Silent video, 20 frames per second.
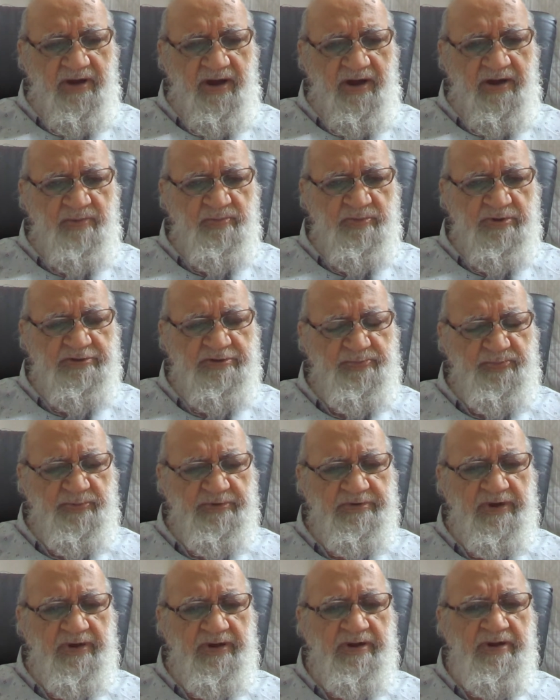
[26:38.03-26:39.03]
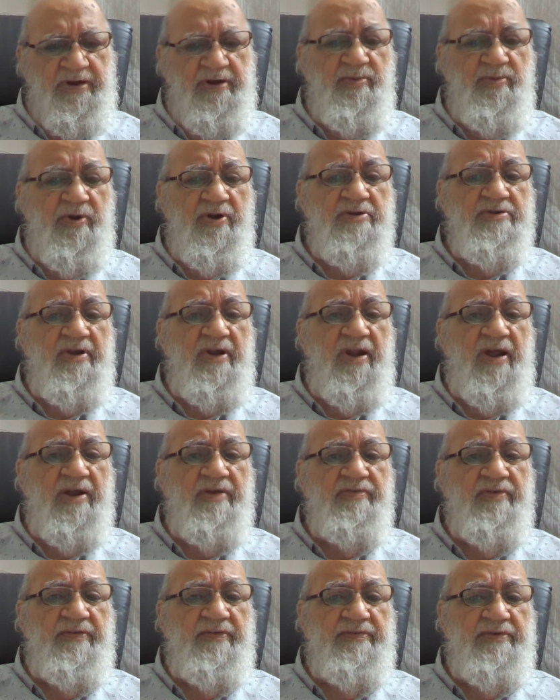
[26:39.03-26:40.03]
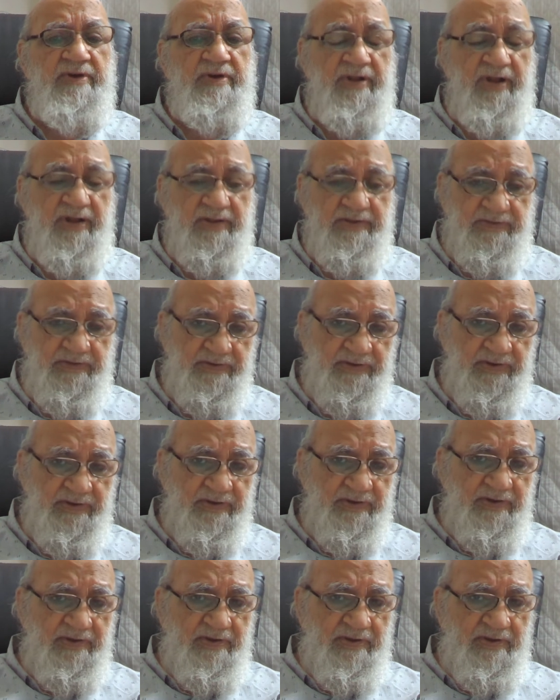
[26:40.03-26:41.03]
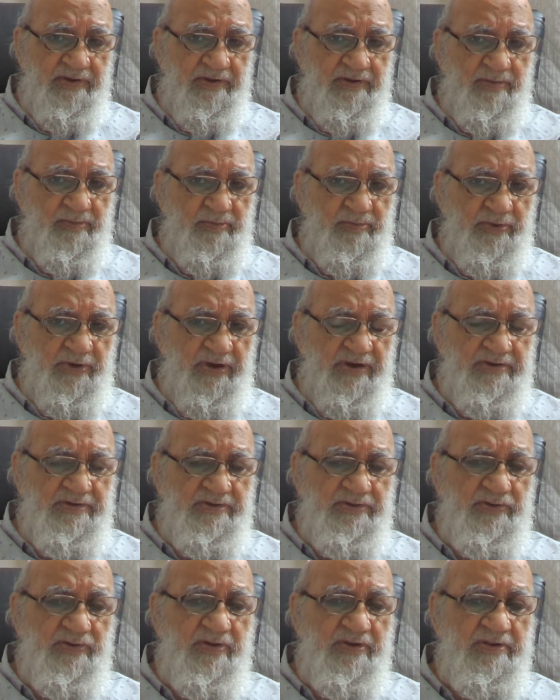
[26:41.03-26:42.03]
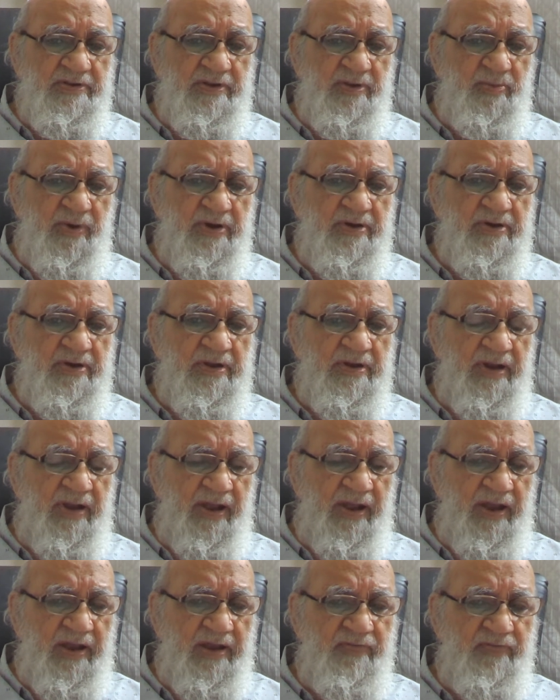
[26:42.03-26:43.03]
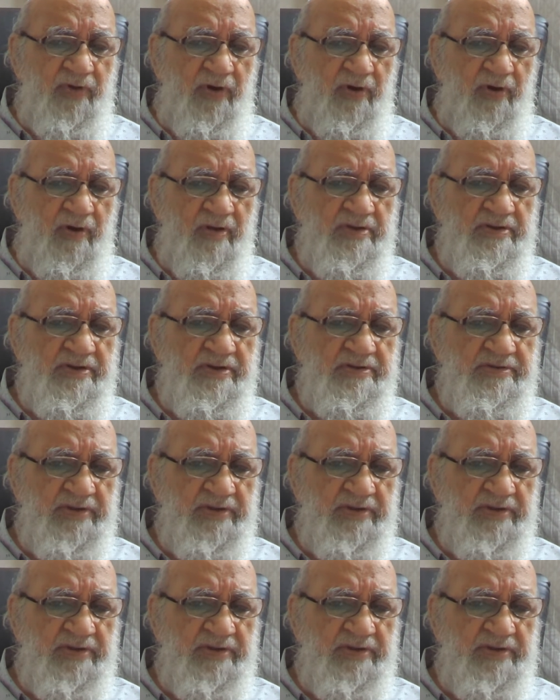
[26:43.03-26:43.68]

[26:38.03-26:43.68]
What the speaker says: and especially about the life after death. Because during the Makkan life, all the